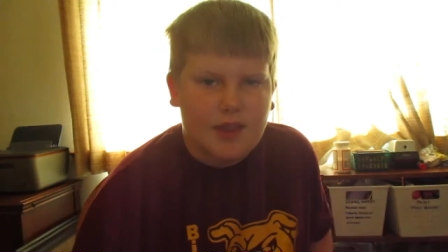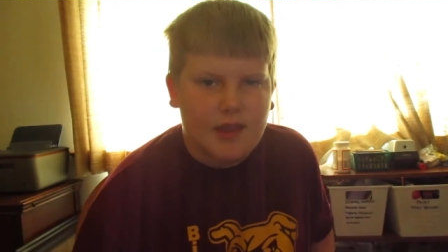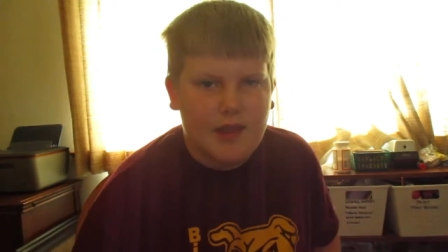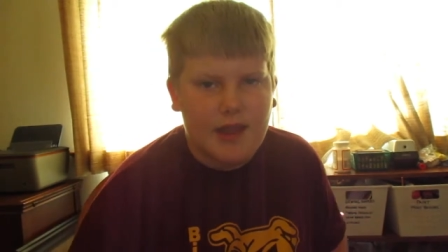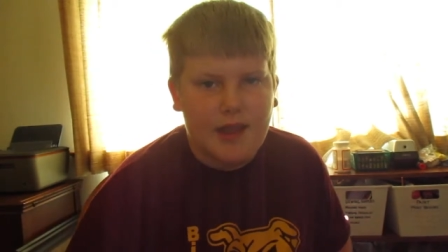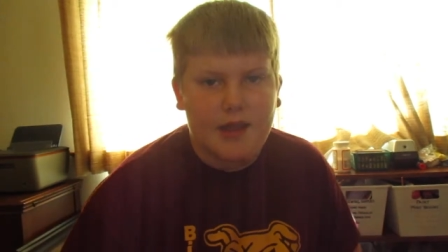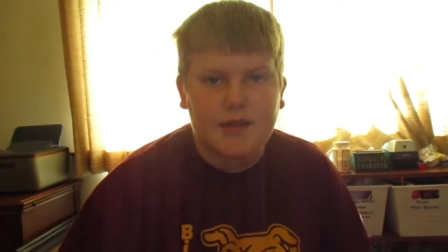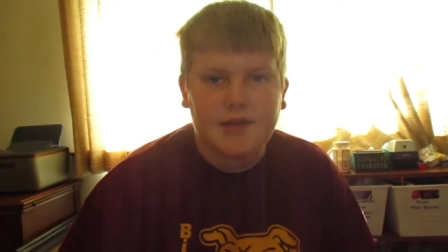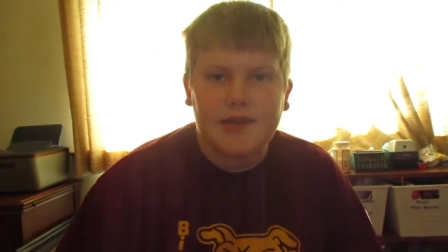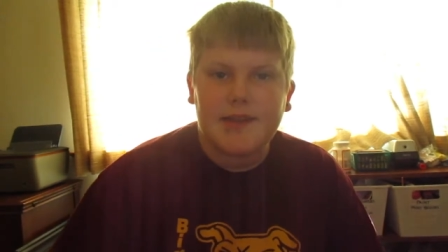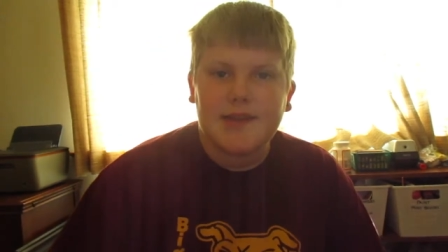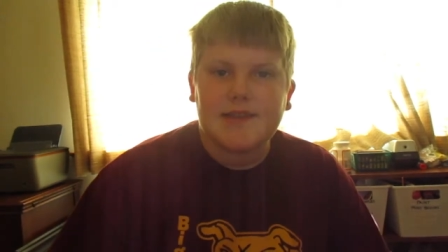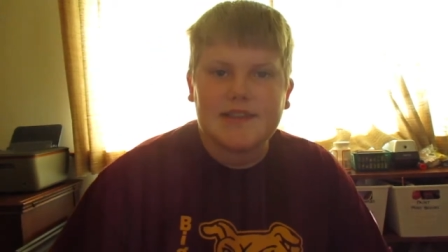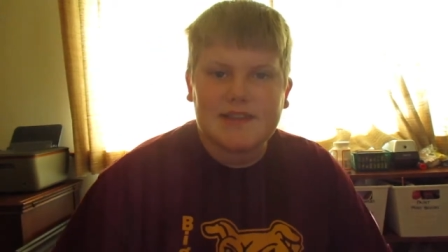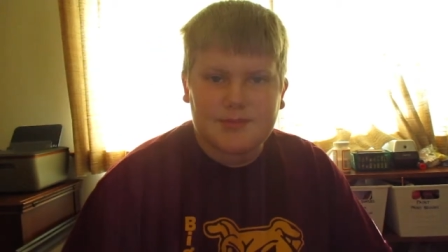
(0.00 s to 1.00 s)
And
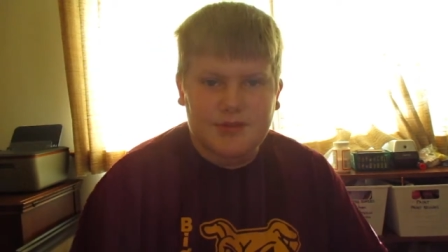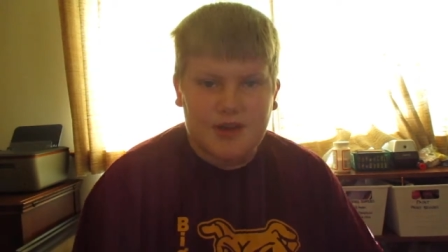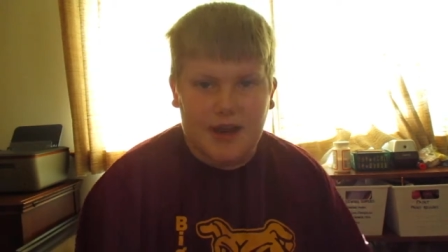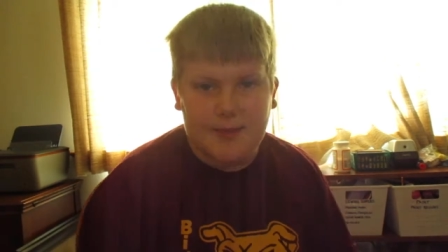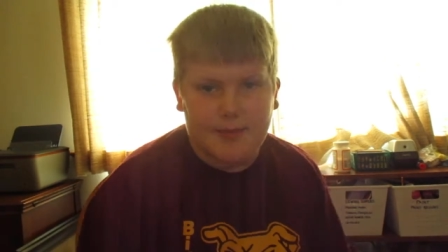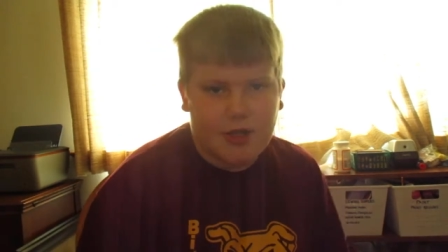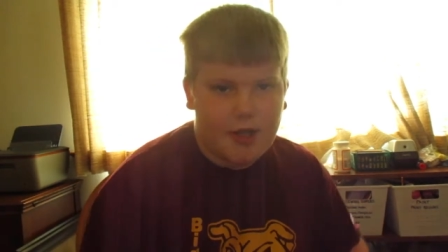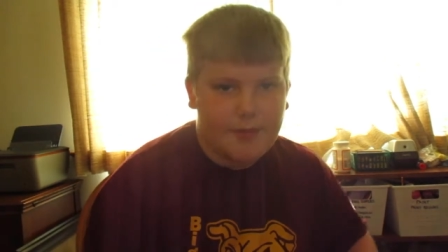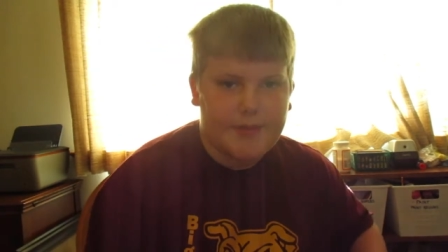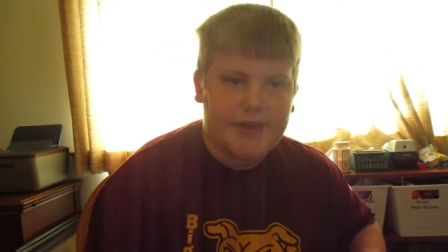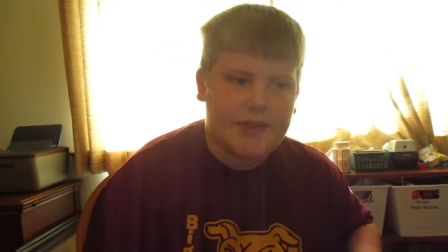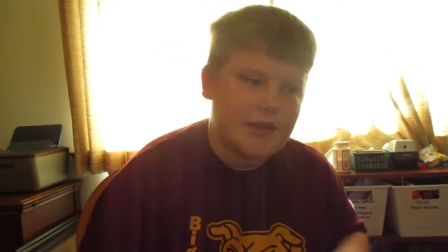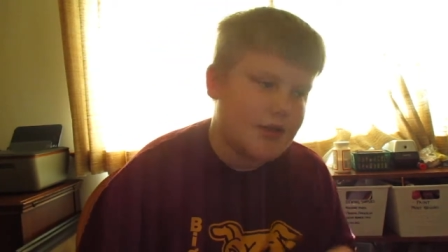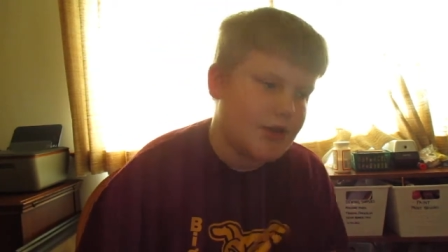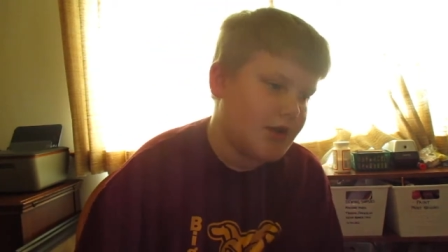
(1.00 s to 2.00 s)
subscribe,
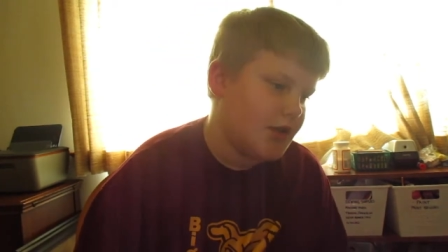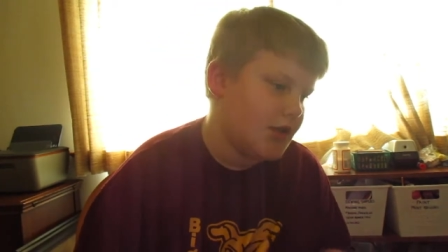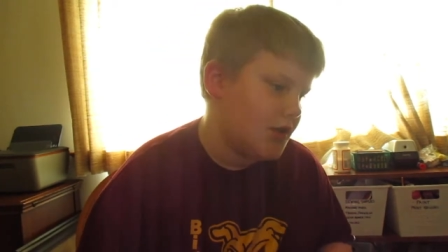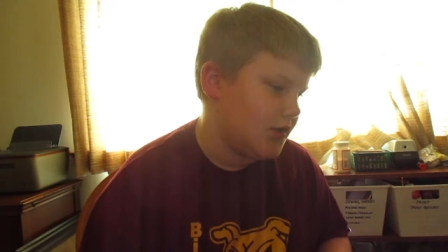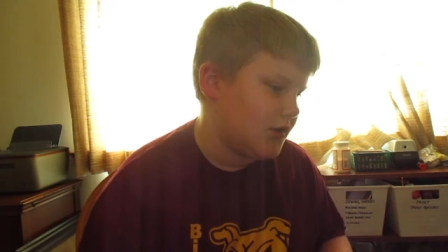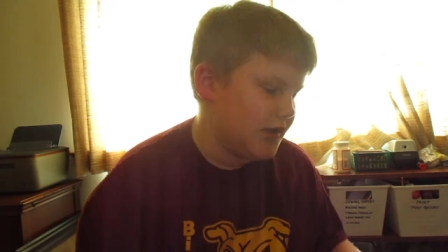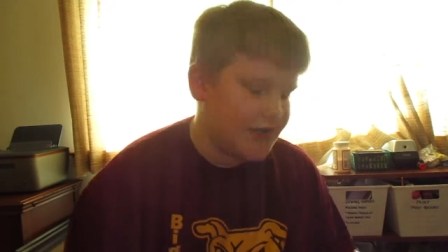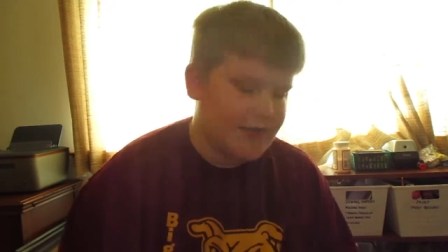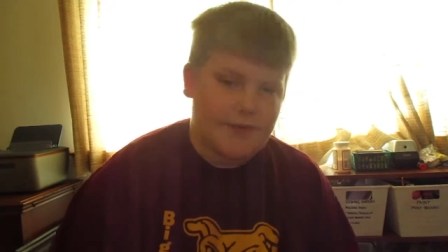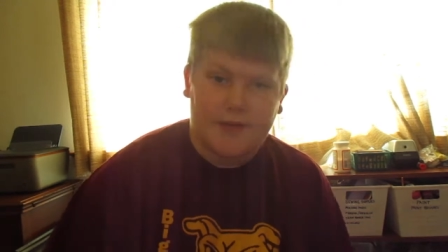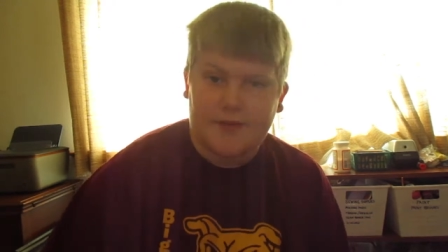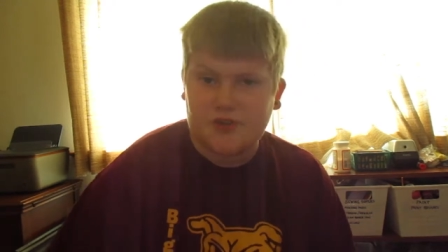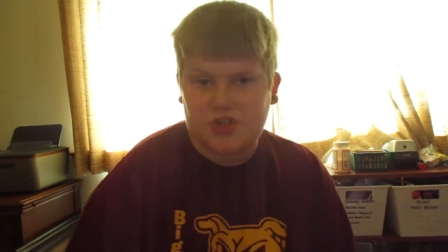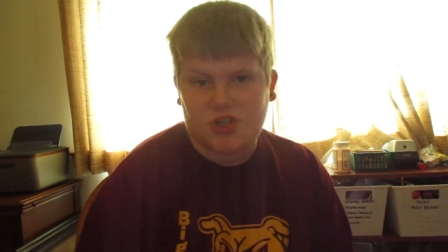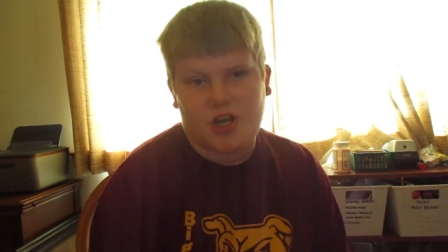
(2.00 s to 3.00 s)
comment, like,
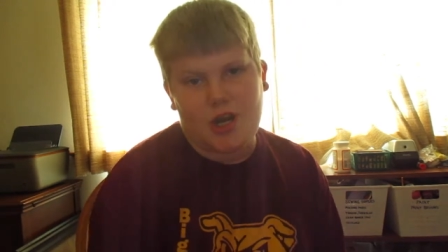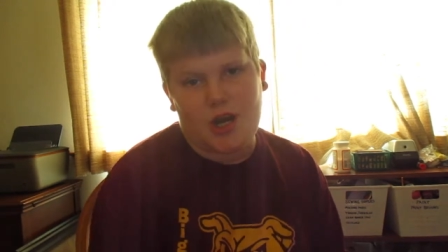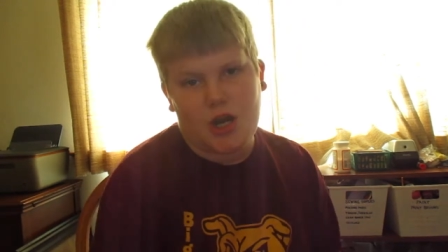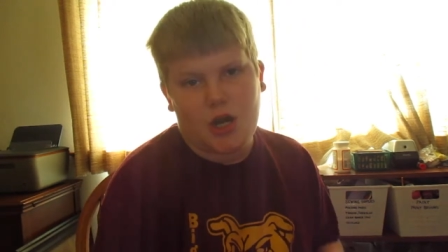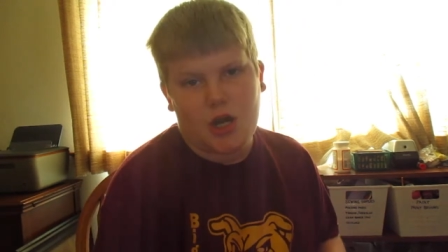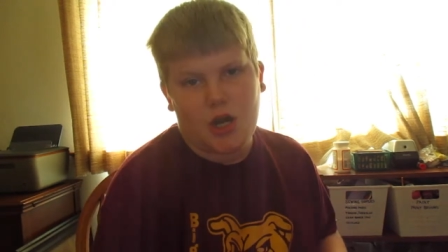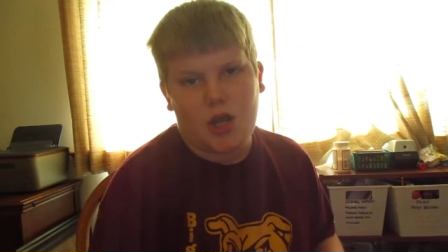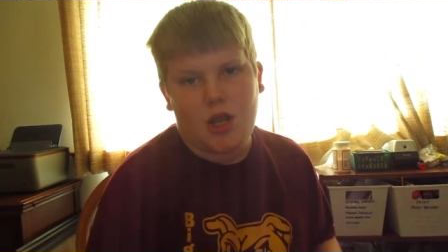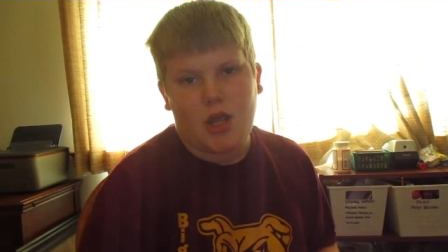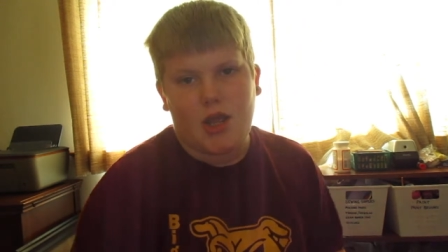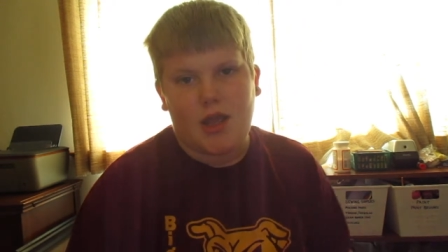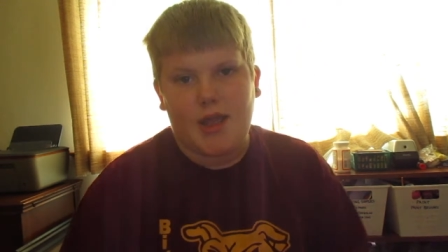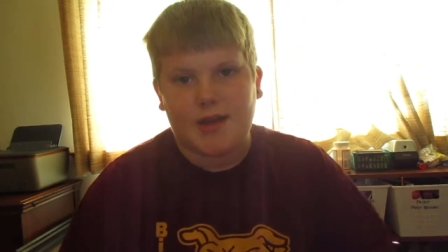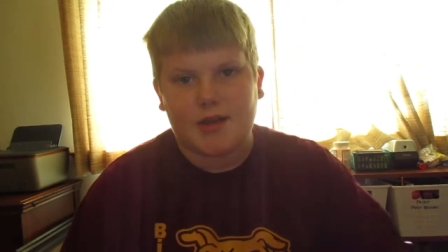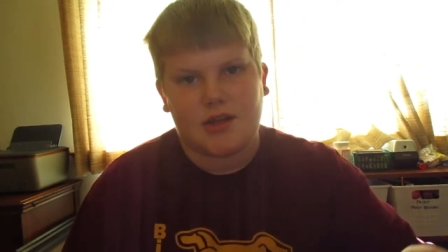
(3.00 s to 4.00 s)
favorite, share,
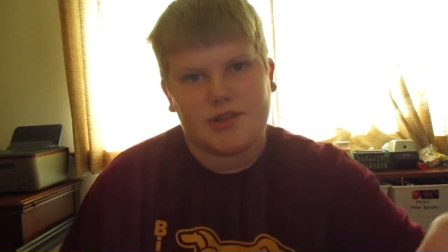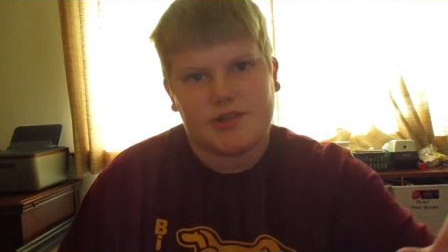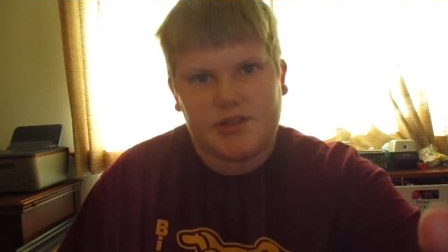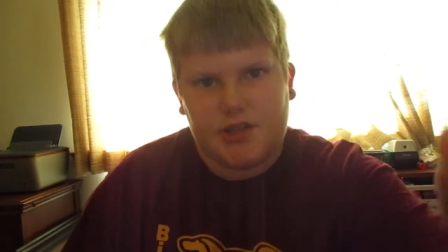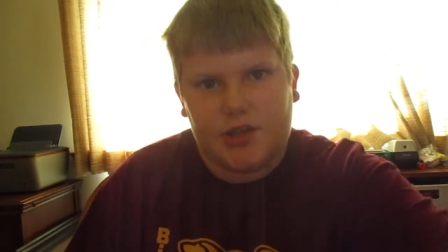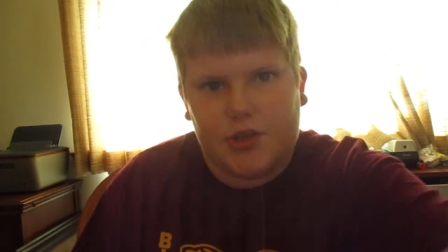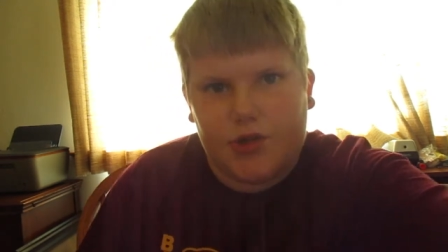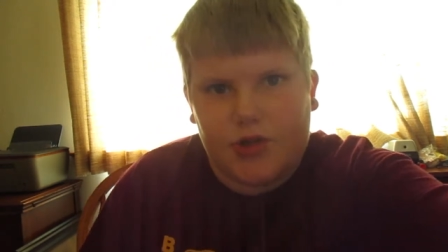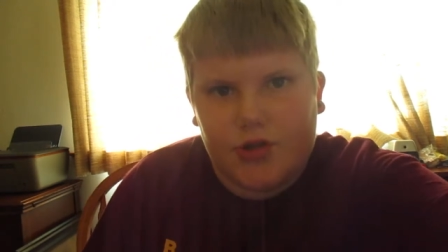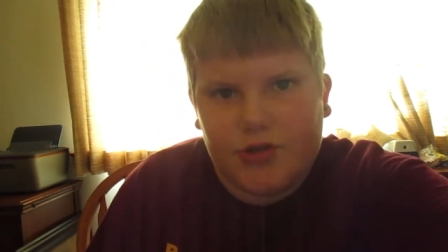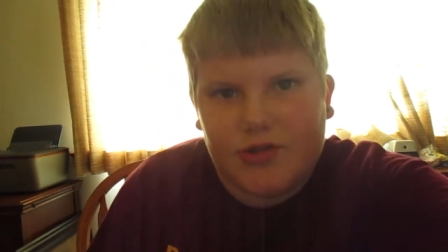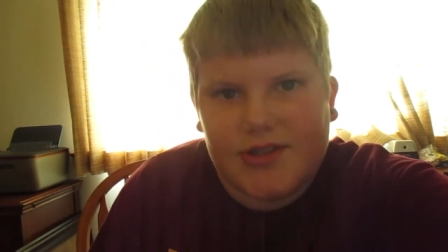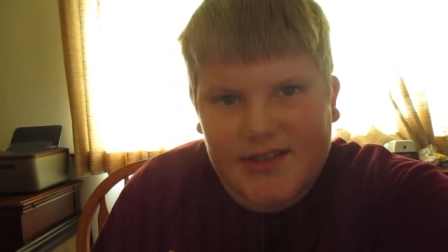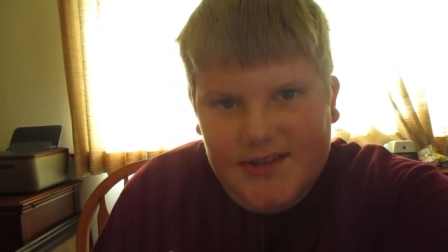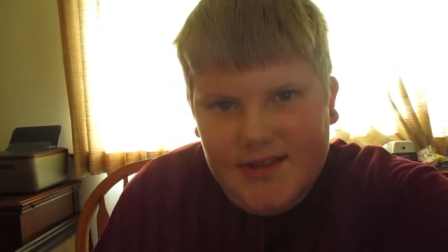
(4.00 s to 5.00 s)
and I'll see you
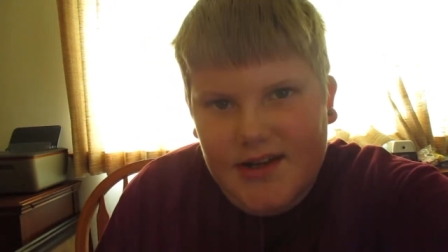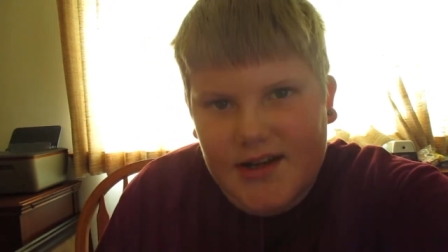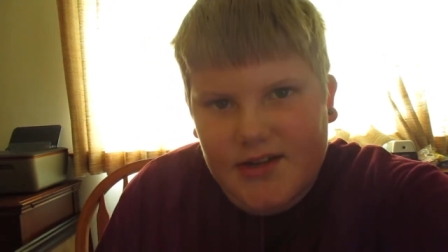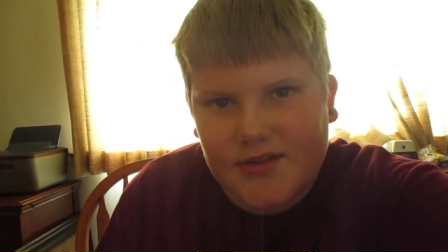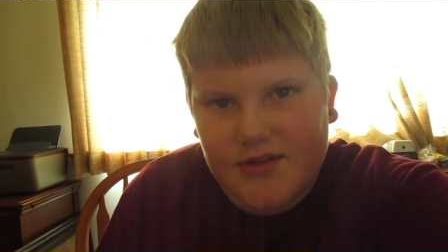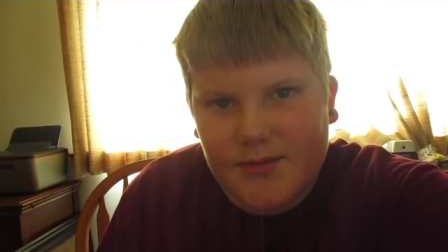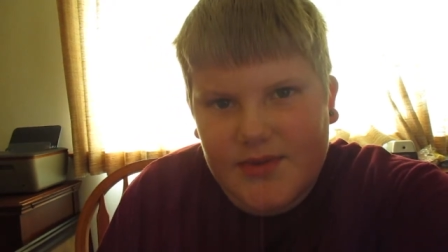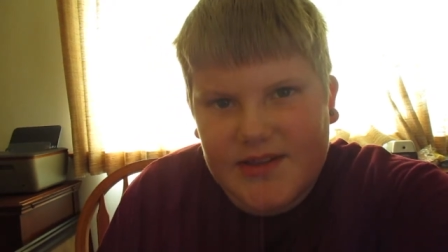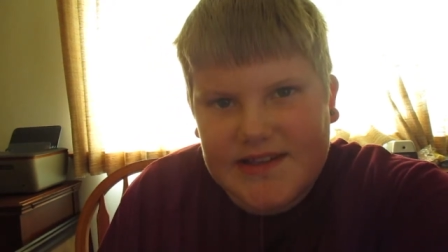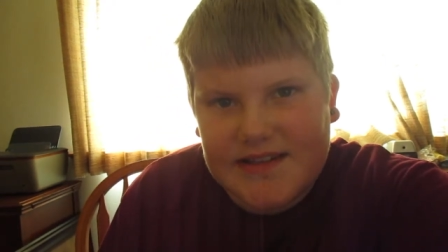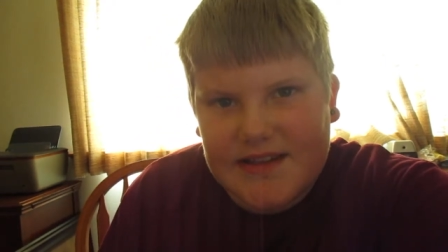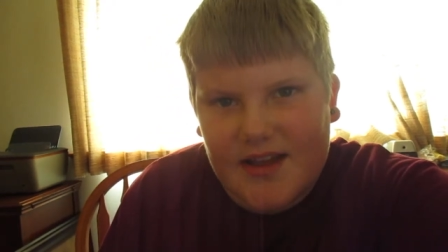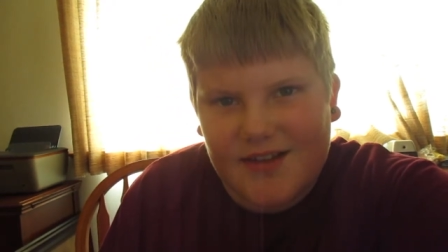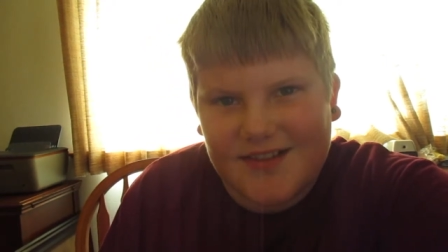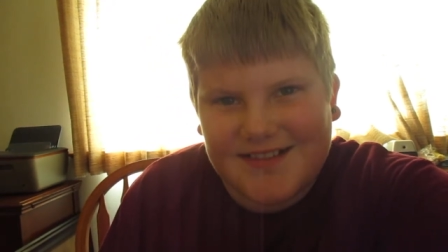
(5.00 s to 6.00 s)
dudes in the next one. Peace
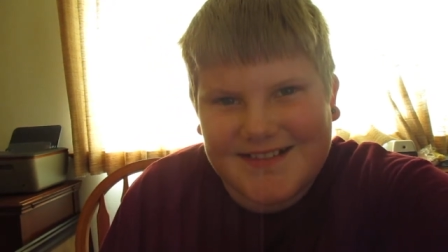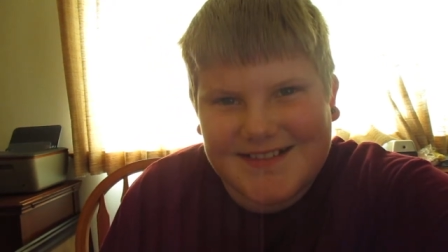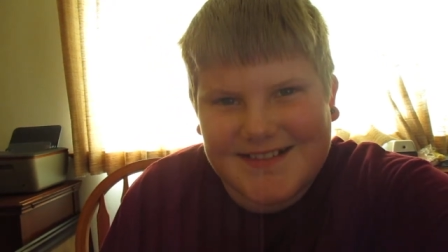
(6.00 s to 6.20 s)
out.